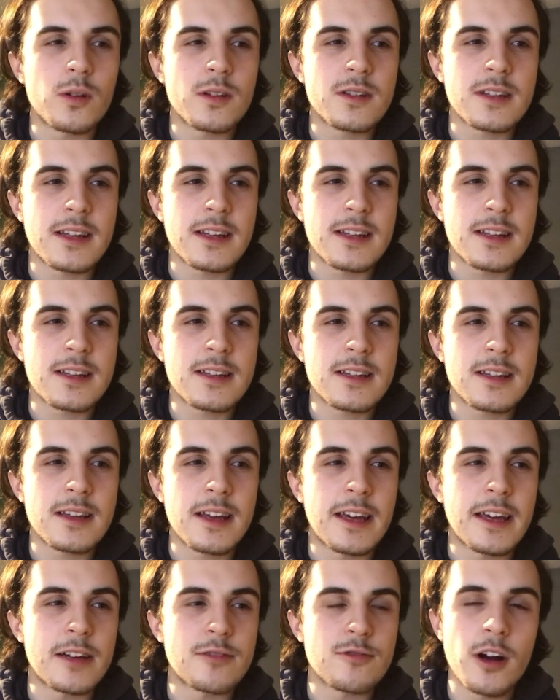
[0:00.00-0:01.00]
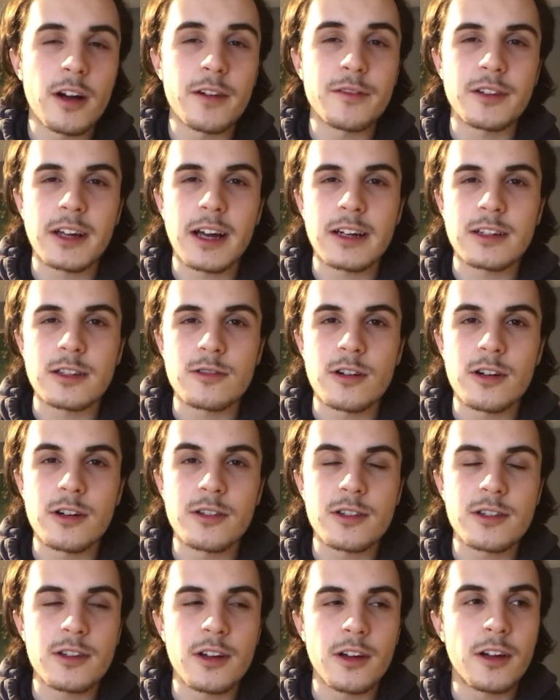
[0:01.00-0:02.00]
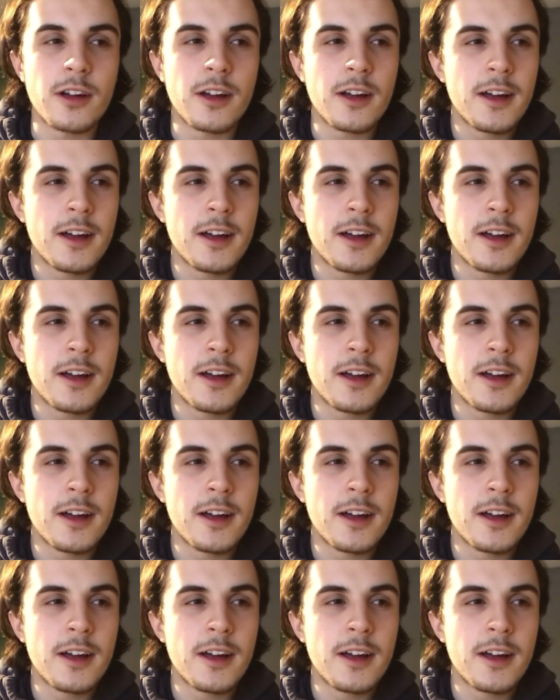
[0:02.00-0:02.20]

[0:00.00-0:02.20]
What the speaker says: since he arrived at Carrow Road. So